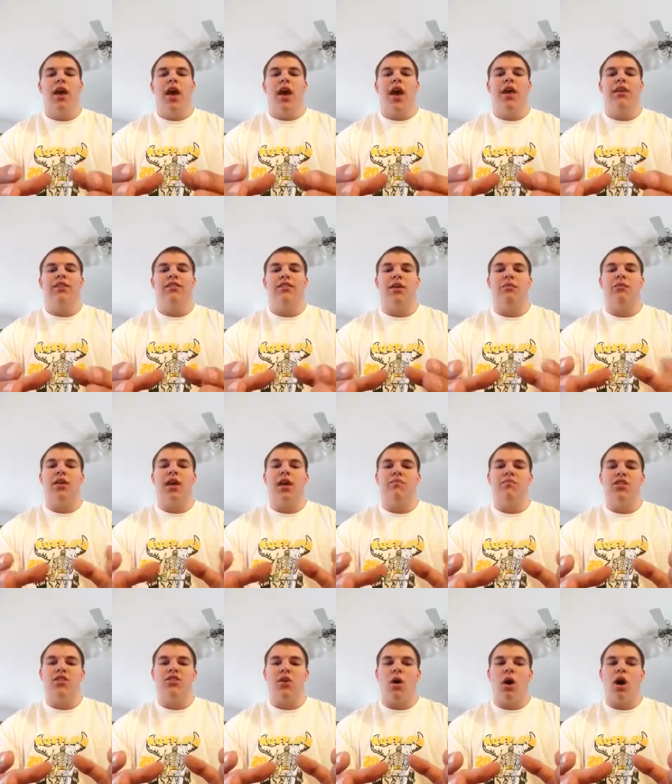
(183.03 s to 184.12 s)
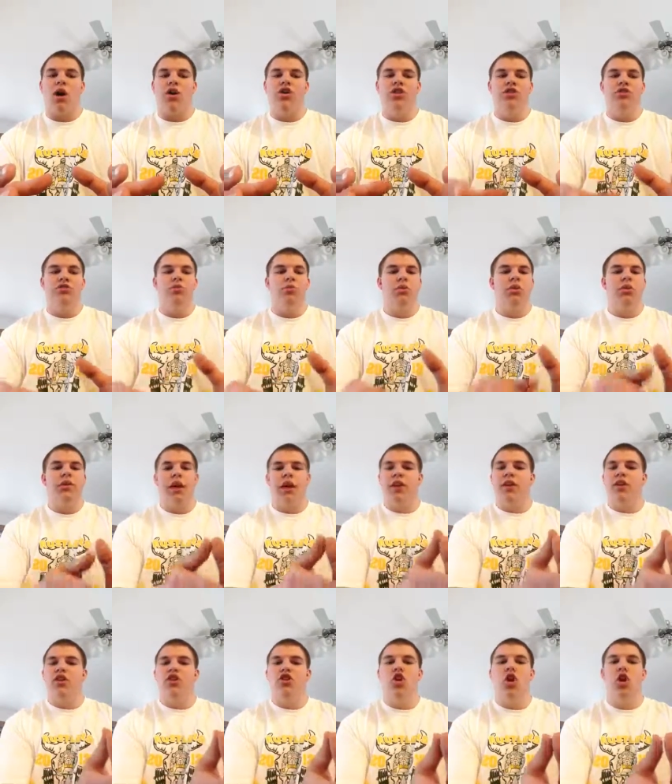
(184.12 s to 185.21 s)
And sometimes there's auctions with,
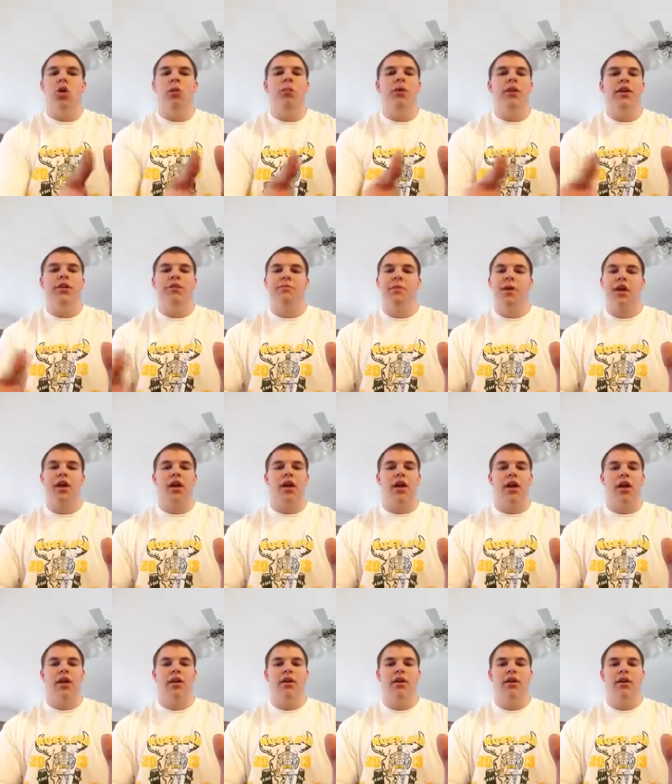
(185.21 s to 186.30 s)
like, nobody's bid on it.